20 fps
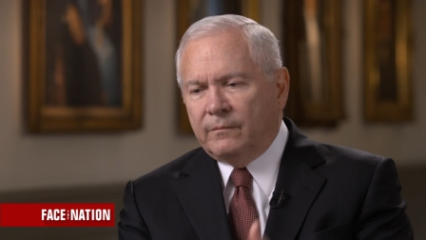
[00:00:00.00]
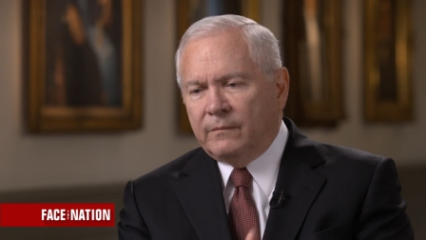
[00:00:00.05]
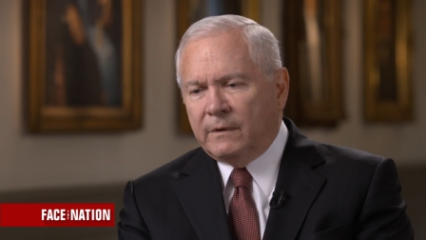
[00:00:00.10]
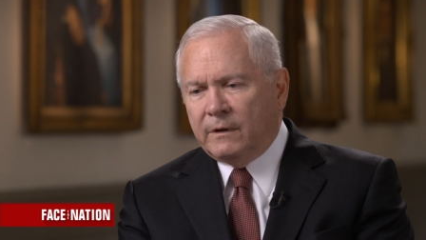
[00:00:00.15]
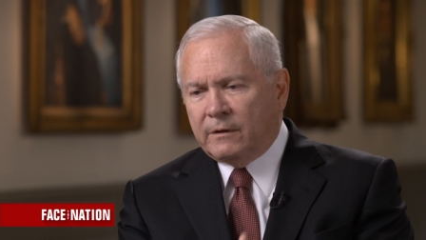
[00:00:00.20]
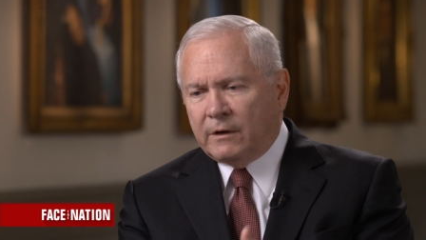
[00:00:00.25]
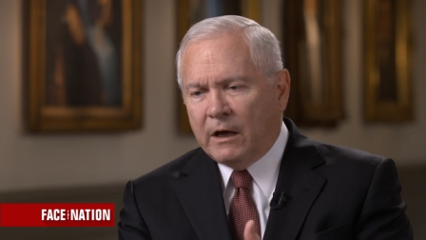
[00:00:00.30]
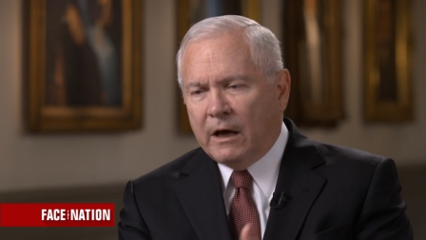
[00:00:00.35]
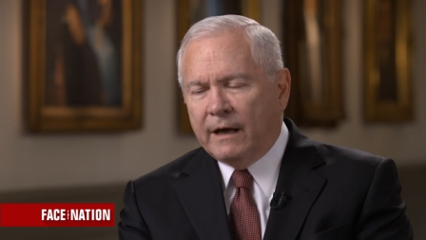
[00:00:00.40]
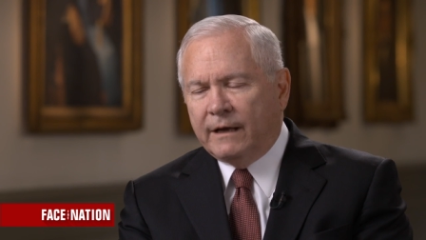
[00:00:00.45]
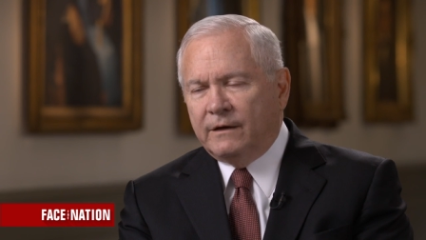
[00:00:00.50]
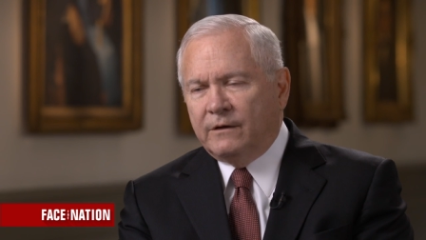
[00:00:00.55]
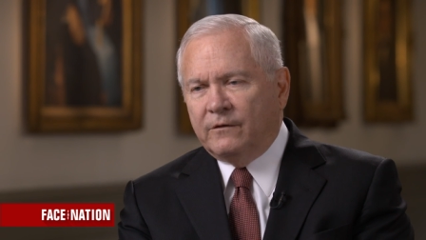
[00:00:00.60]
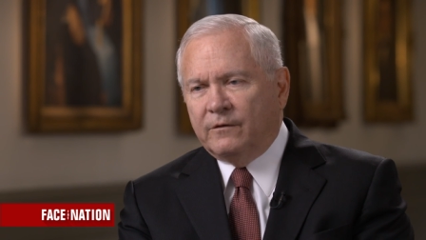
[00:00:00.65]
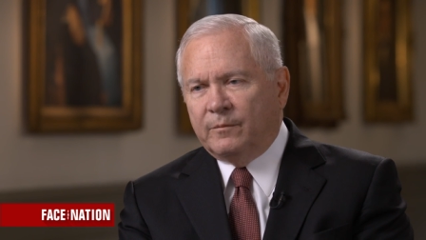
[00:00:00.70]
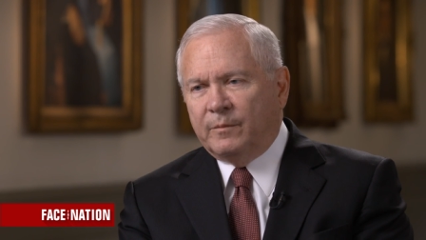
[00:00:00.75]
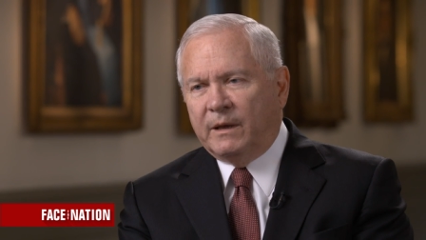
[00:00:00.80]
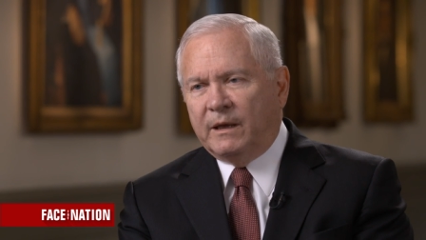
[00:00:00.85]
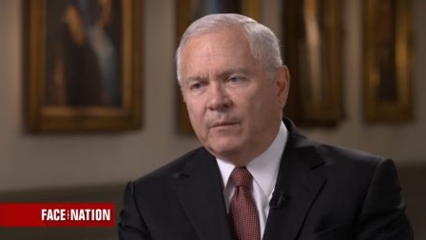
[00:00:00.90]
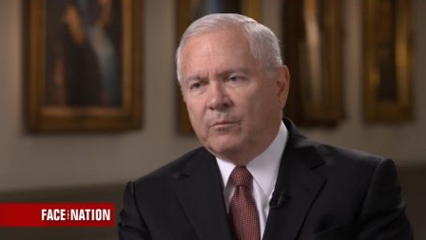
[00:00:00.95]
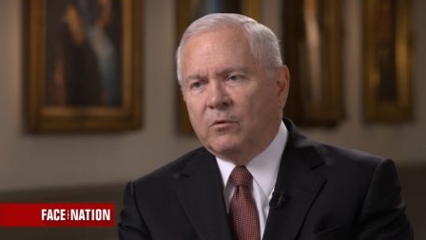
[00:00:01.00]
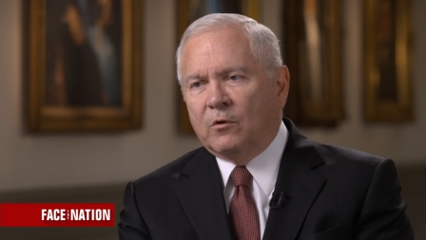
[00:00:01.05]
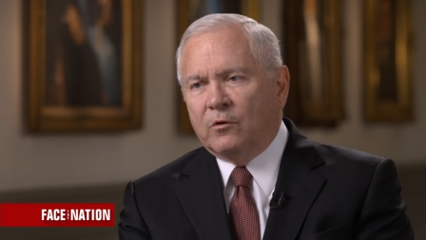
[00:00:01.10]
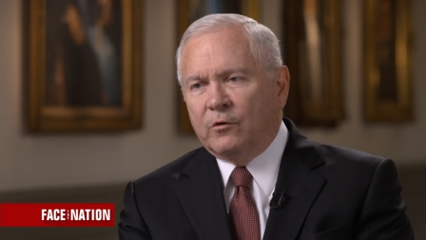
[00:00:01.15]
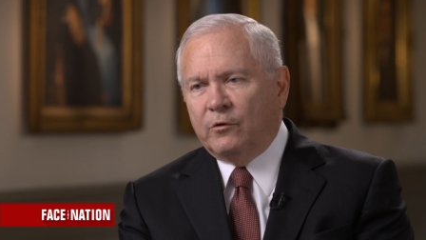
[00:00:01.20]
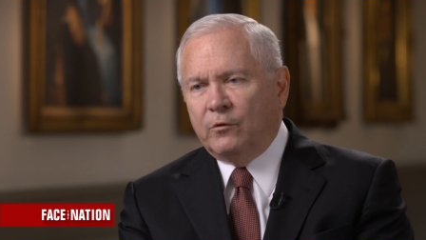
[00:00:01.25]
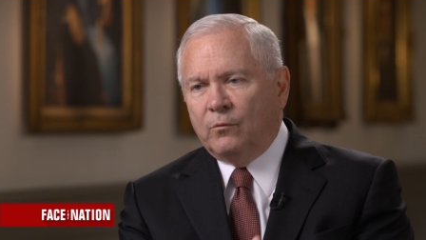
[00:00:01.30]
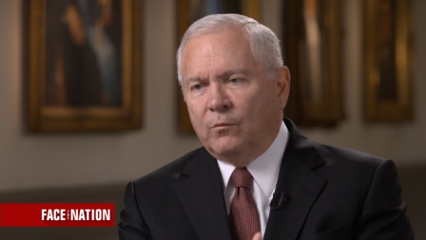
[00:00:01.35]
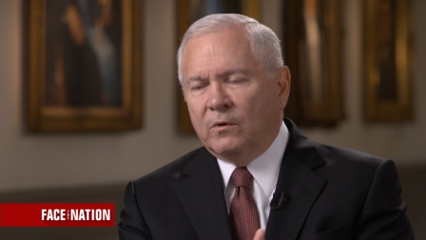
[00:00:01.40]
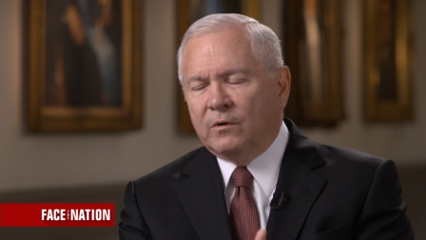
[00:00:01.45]
the kind of people
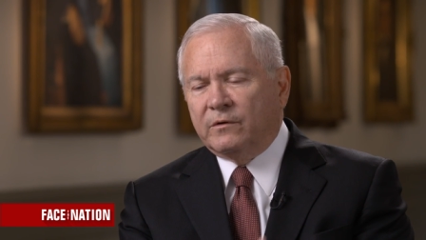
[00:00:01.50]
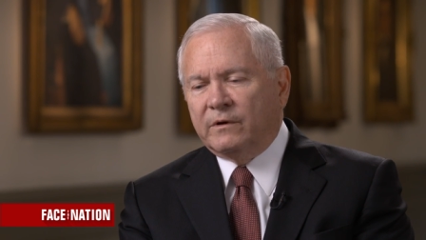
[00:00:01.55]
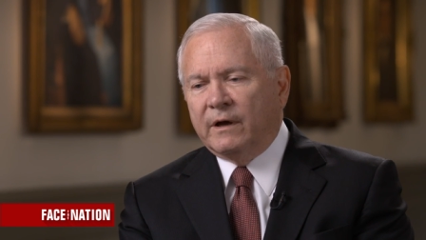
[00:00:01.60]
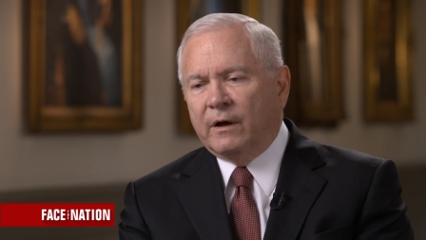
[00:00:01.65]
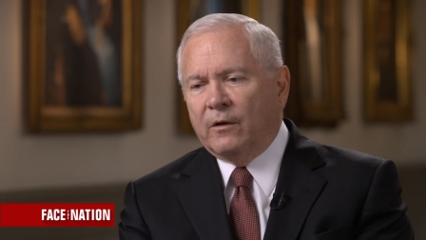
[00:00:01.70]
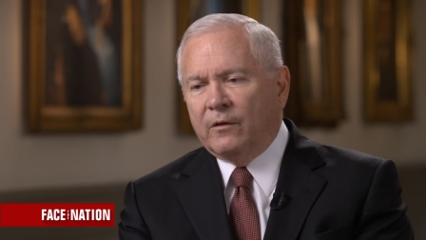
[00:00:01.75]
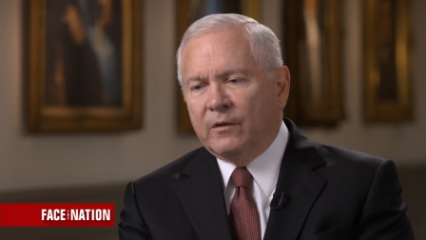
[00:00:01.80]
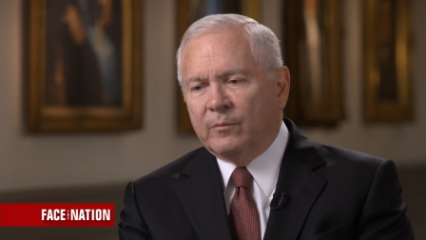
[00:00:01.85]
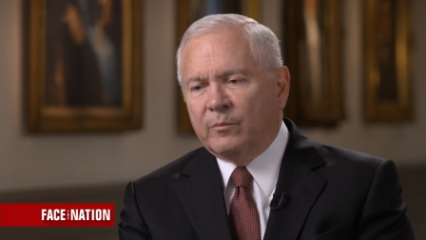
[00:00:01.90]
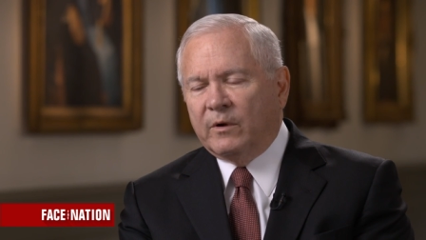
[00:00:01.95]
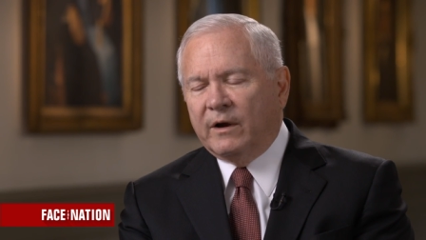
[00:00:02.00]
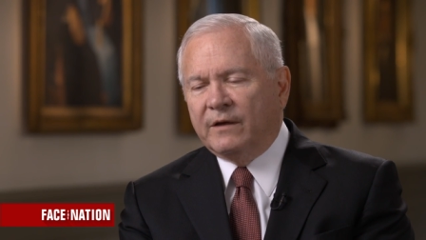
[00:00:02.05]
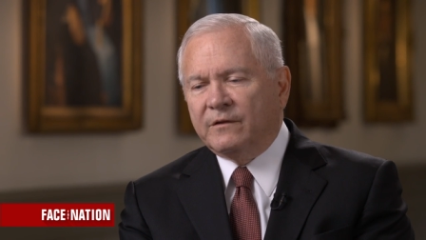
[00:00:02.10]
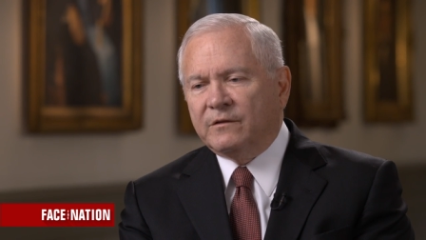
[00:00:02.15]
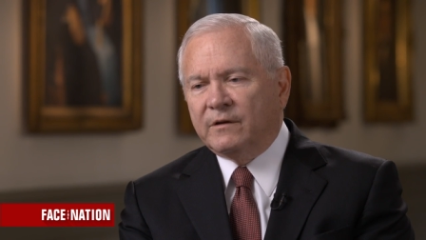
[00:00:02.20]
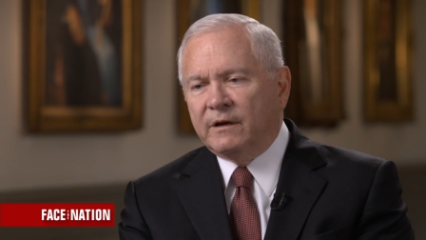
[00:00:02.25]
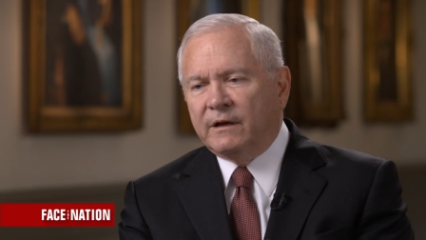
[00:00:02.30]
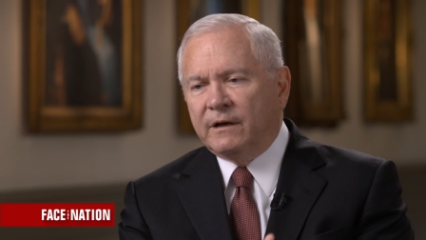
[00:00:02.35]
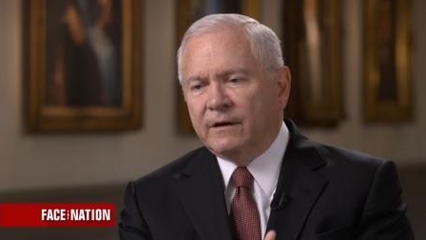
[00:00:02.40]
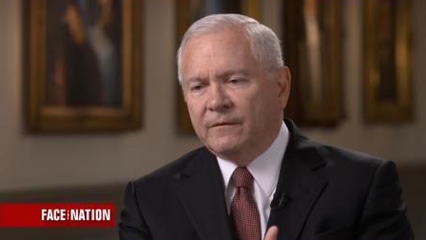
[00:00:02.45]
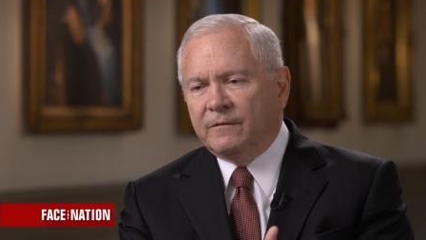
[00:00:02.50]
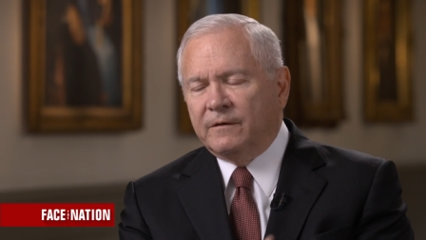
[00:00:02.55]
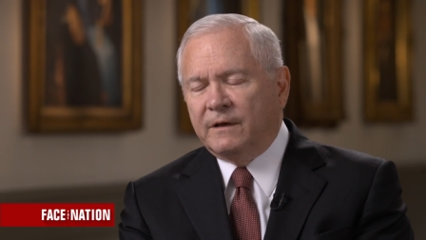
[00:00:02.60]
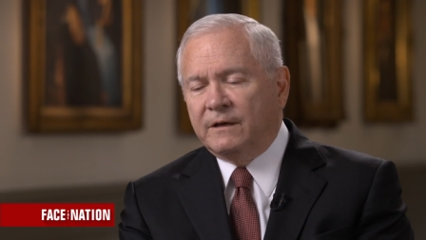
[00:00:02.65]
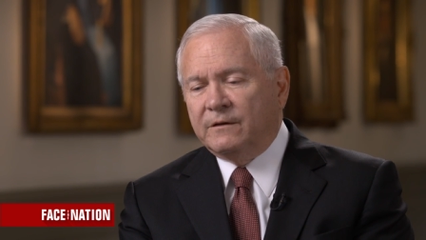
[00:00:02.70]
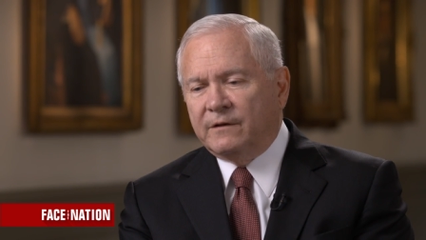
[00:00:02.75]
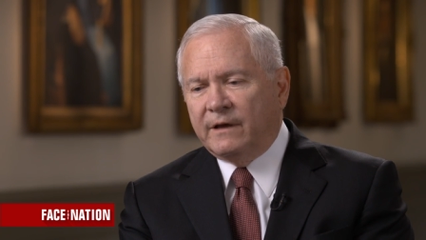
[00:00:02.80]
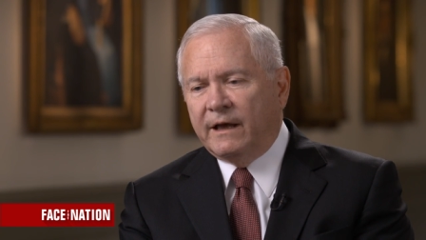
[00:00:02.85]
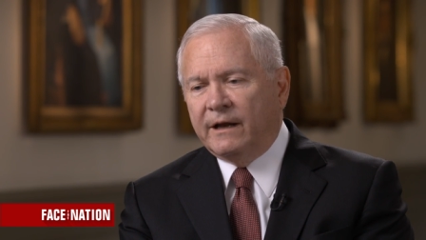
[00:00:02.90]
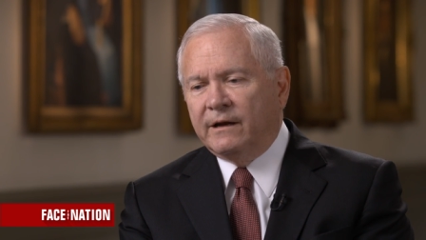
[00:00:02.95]
who will tell the president if
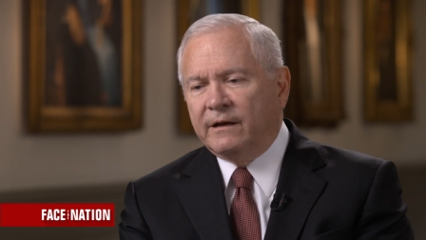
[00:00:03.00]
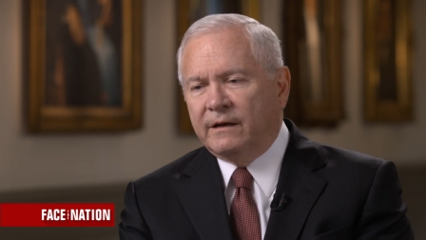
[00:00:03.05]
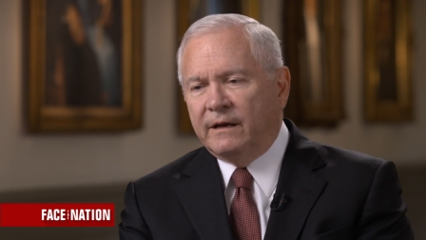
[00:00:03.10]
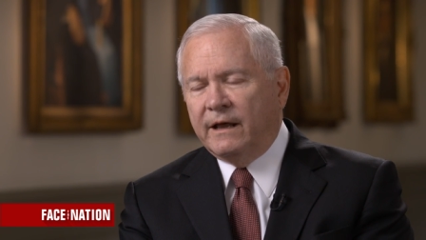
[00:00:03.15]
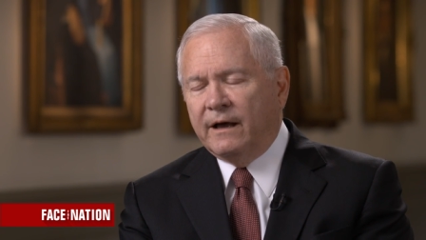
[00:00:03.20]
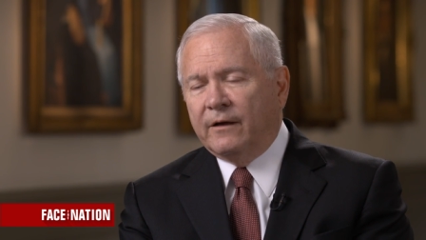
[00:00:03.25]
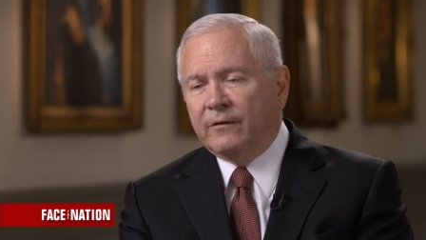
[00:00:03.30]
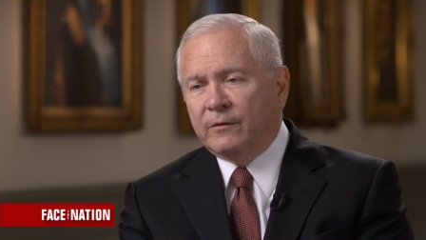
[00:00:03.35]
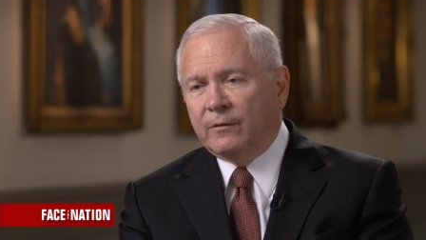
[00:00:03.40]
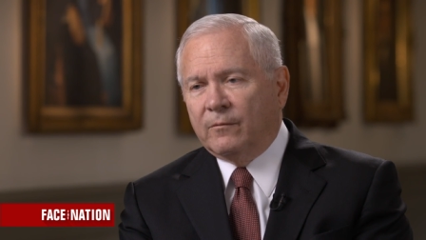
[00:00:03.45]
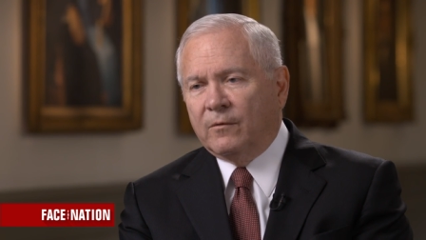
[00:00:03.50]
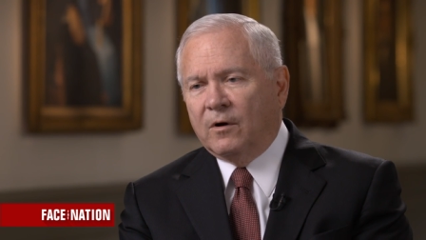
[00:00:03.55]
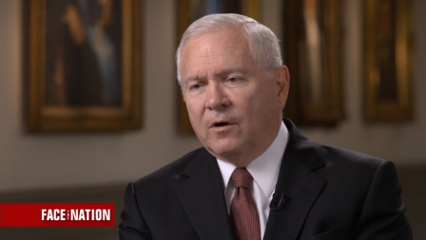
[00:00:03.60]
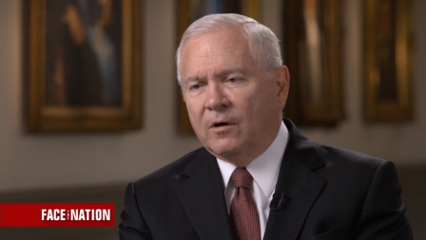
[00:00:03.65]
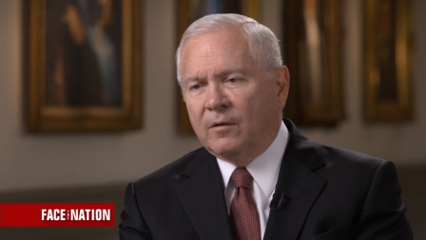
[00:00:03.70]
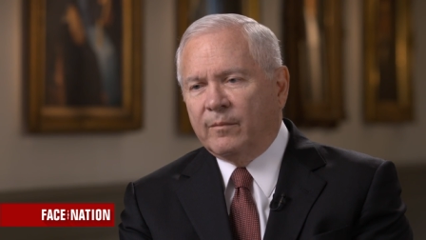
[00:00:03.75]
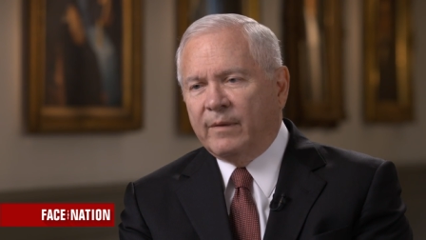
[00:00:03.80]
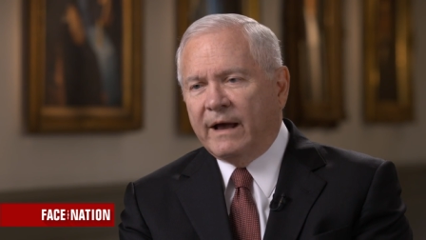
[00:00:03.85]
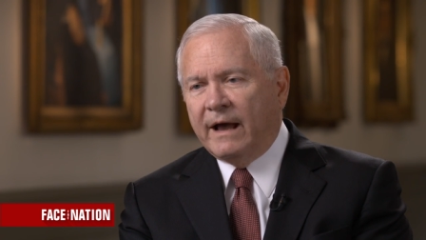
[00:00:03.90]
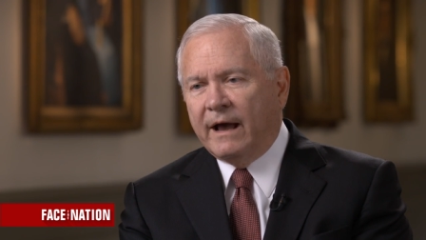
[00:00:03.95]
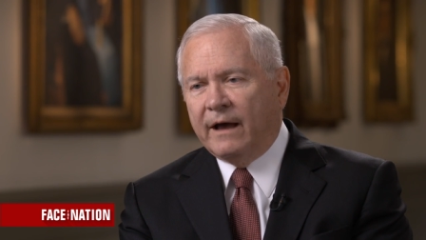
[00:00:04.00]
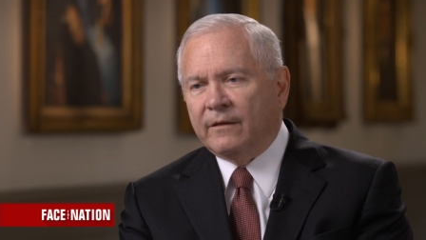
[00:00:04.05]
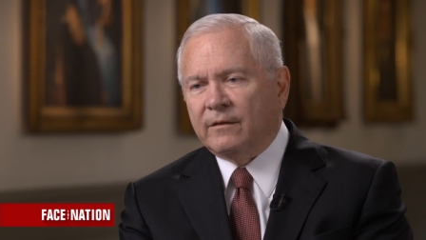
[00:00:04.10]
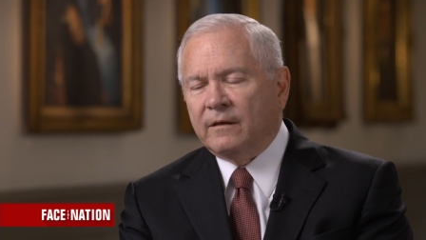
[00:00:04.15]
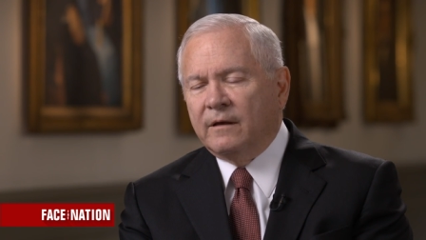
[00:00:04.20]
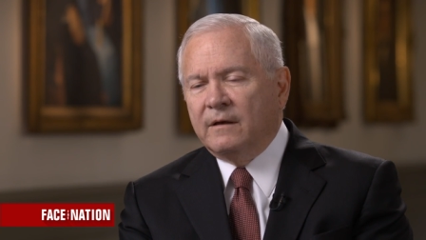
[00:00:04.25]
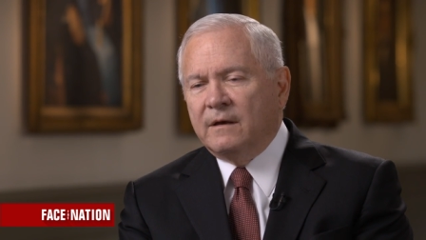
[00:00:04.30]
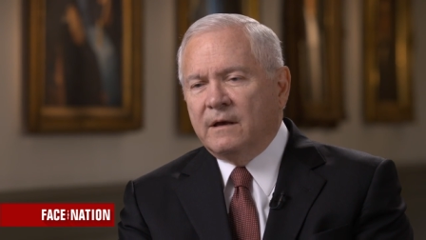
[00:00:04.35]
he's headed down the wrong path.